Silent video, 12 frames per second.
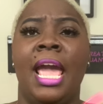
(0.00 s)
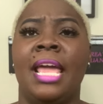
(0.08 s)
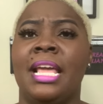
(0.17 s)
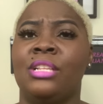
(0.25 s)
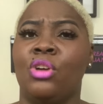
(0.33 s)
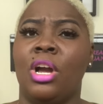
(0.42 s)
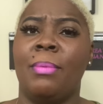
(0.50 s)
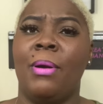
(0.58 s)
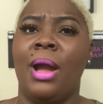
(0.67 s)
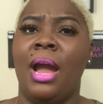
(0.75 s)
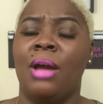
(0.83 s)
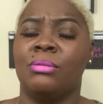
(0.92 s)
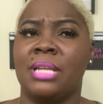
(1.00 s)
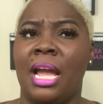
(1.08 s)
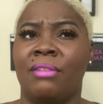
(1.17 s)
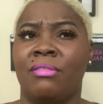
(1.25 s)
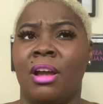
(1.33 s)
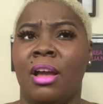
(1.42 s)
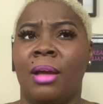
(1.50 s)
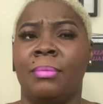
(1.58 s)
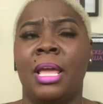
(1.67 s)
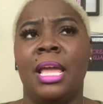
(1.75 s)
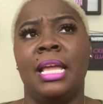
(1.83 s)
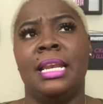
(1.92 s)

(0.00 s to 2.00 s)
And they talk about her house got robbed.